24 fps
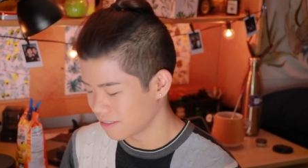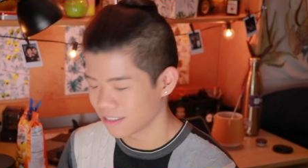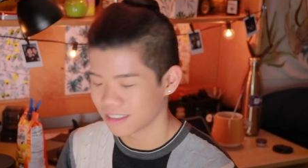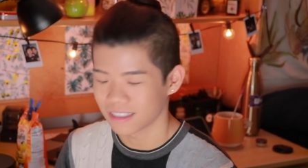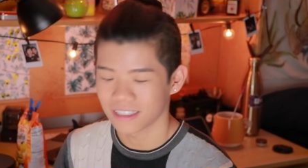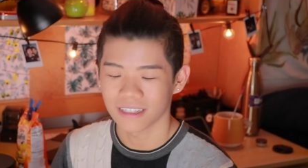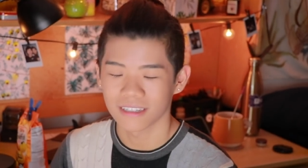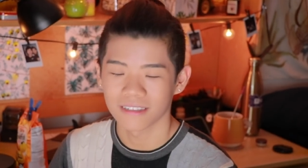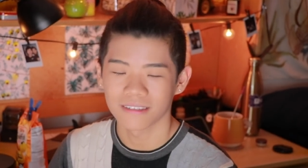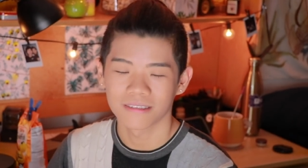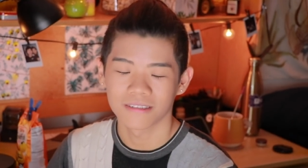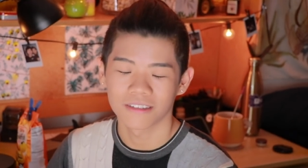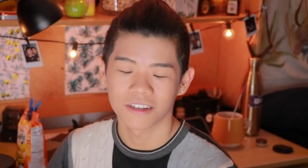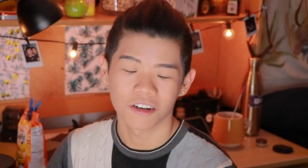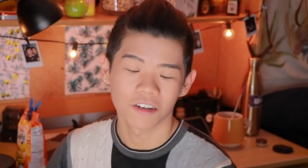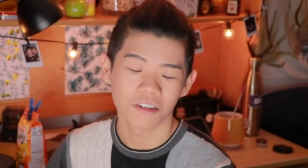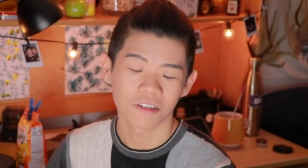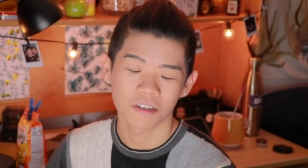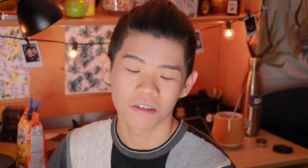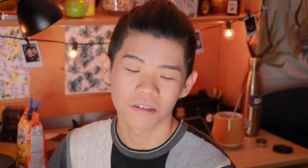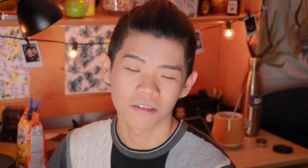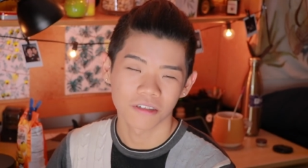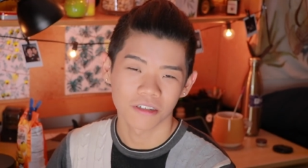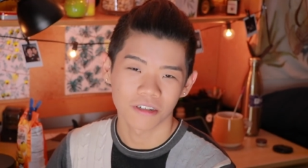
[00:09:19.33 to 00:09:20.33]
It's like dark
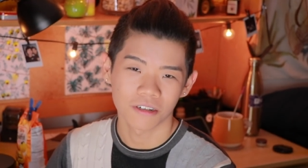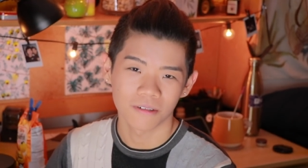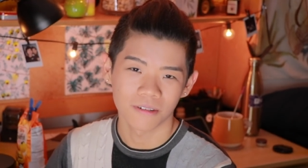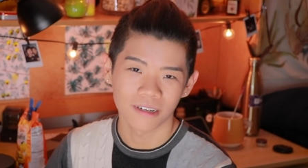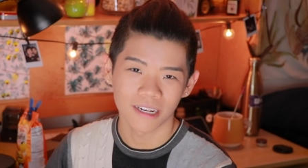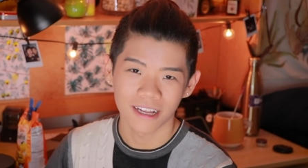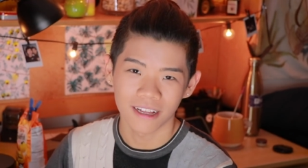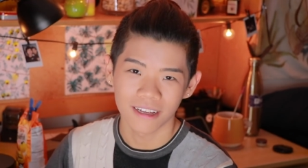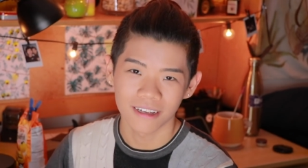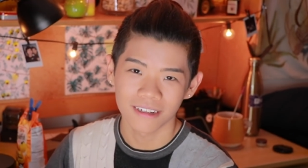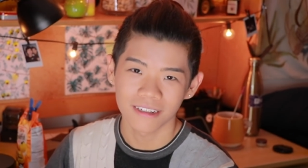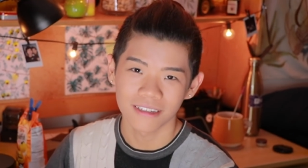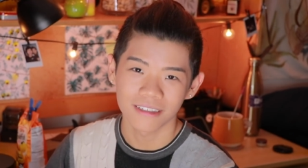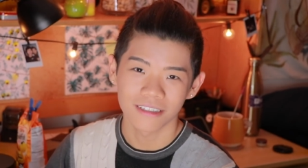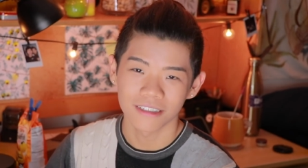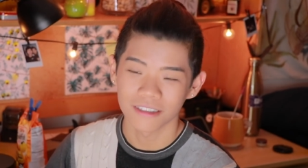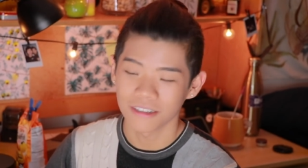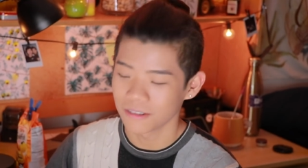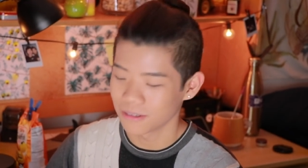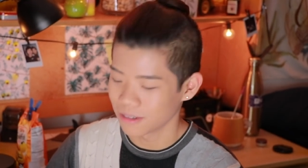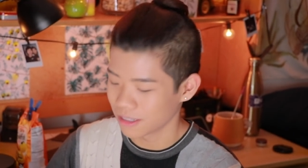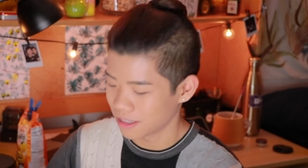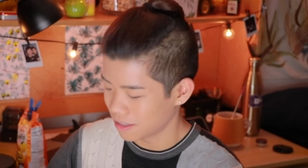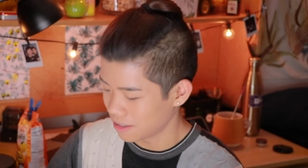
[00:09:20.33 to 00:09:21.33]
circles are a reality,
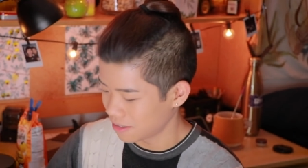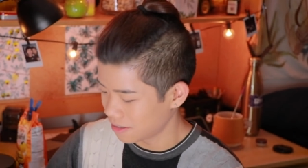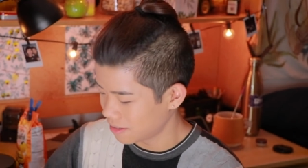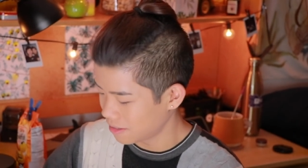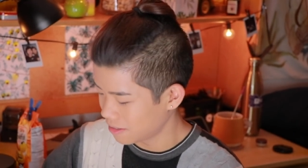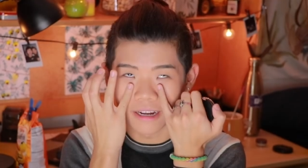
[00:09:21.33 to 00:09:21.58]
deal with it.